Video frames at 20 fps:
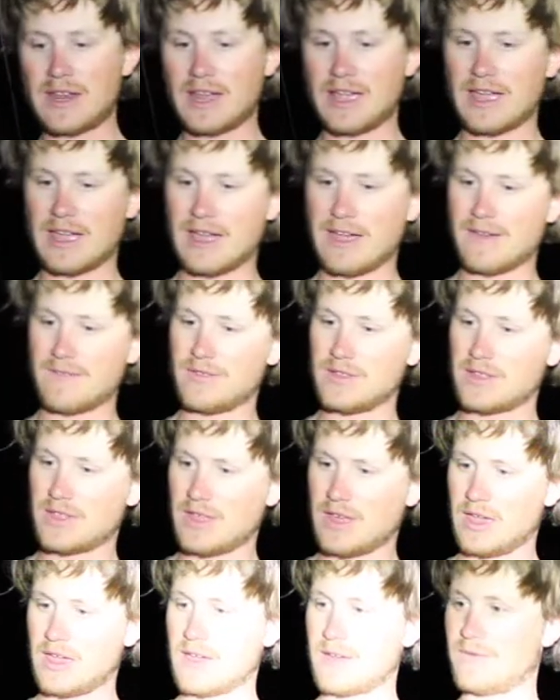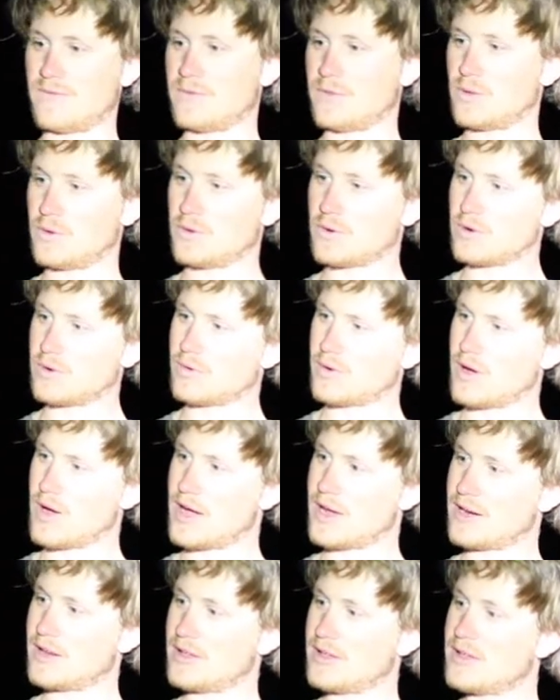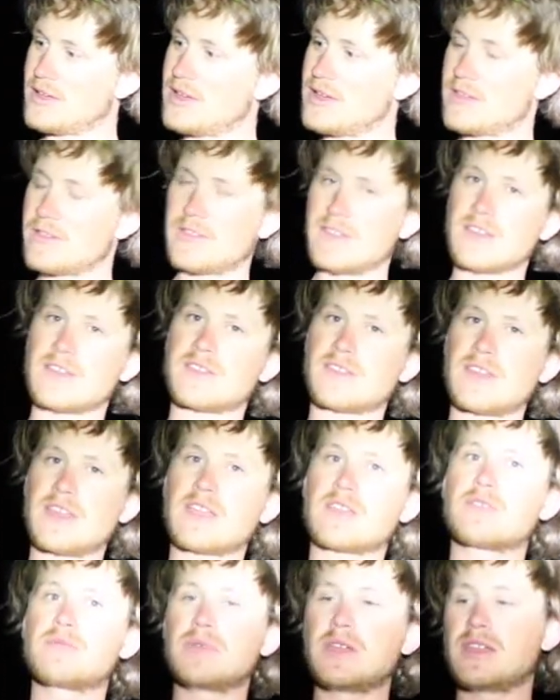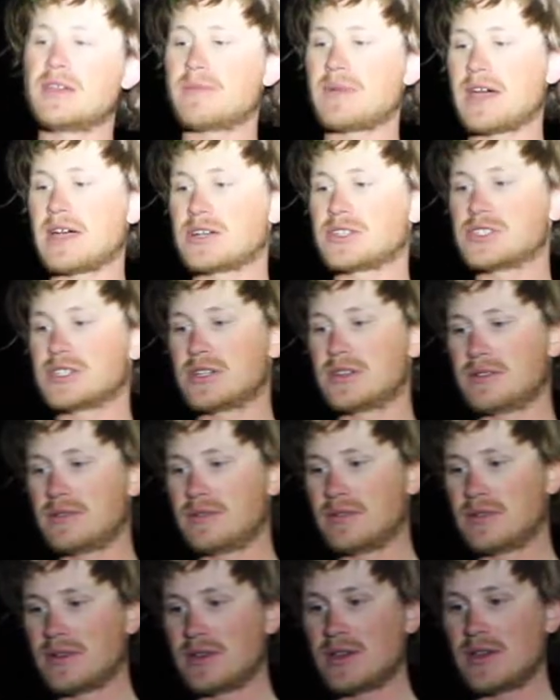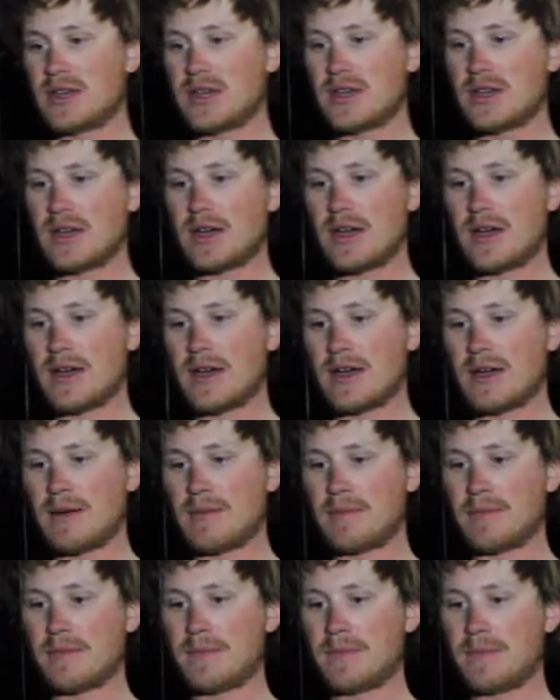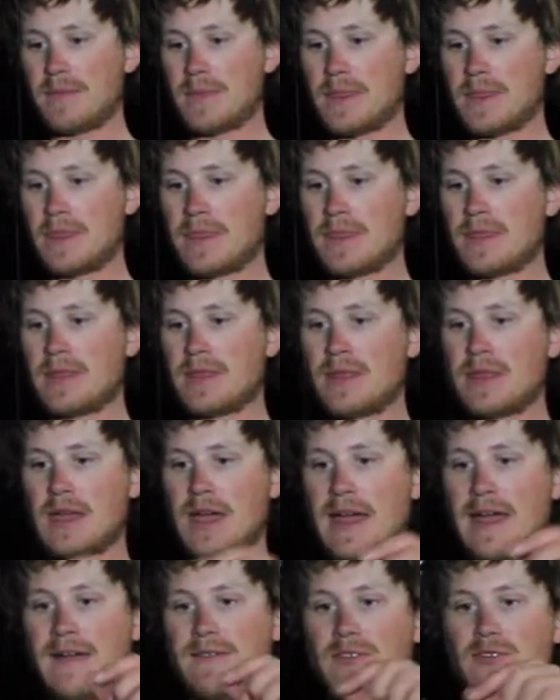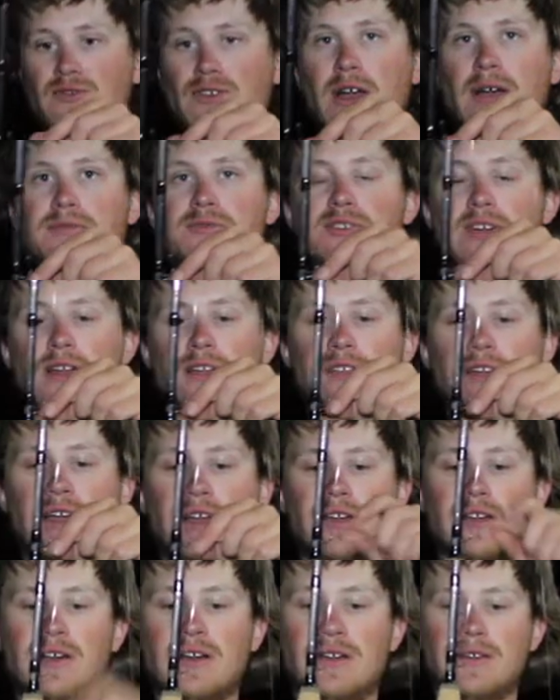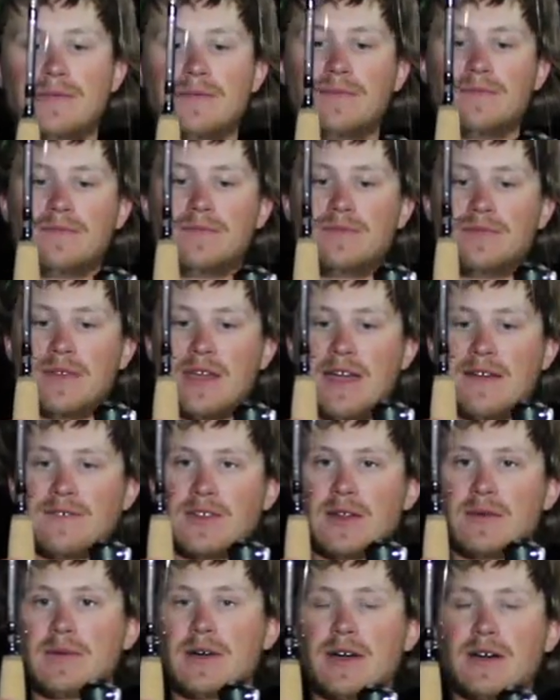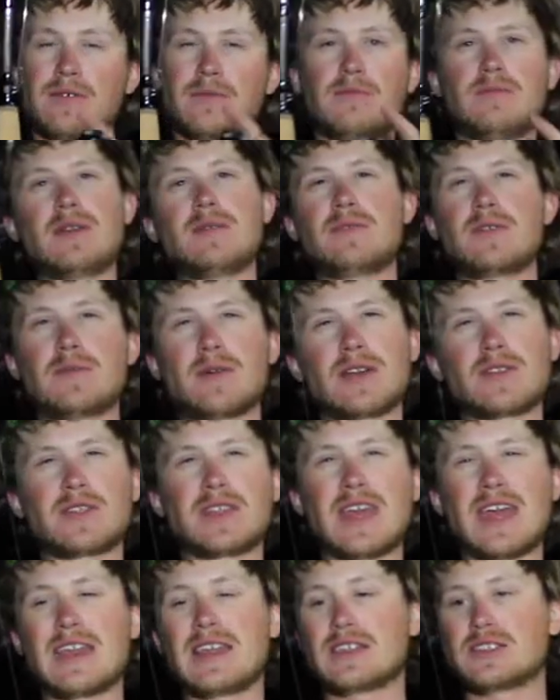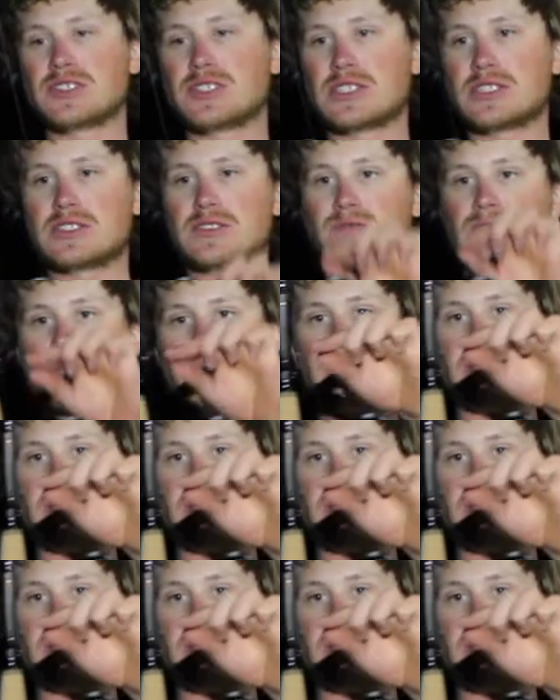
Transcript: I have, it's a, a uh, Pflueger rod, 6.6 medium action. Um, I have a drop shot tied on. I have it about maybe about 10 inches from